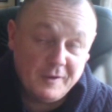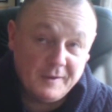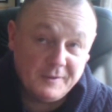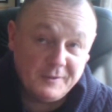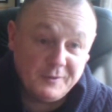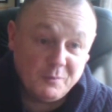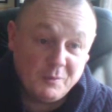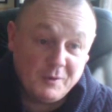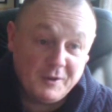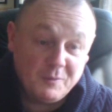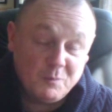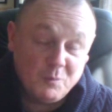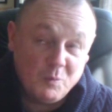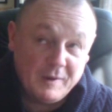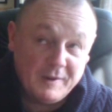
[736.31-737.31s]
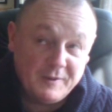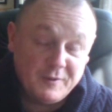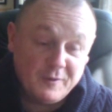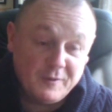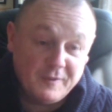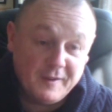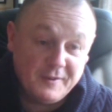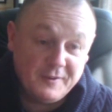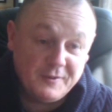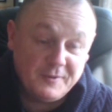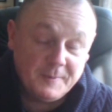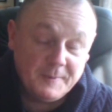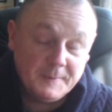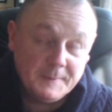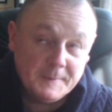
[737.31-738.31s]
So we took this
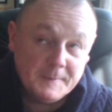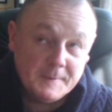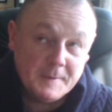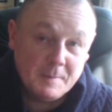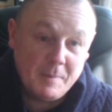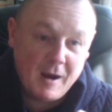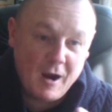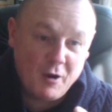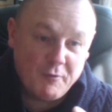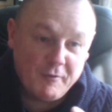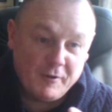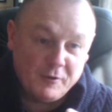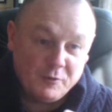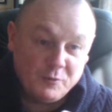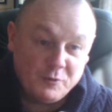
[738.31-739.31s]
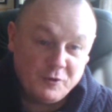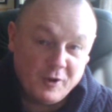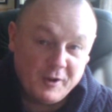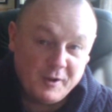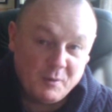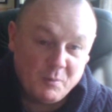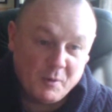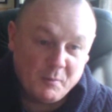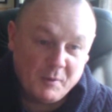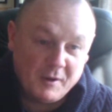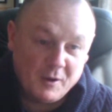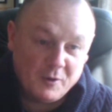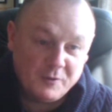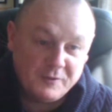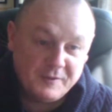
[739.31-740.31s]
power animal journey where we
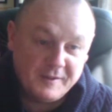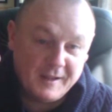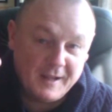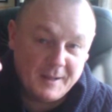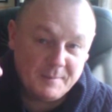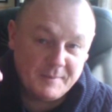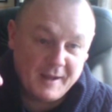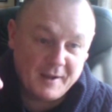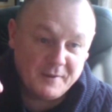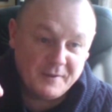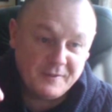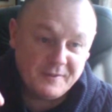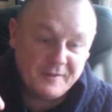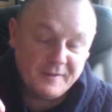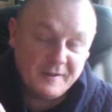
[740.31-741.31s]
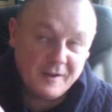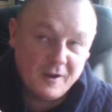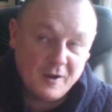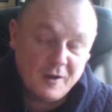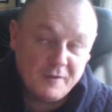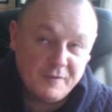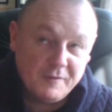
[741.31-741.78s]
go deep down into the earth.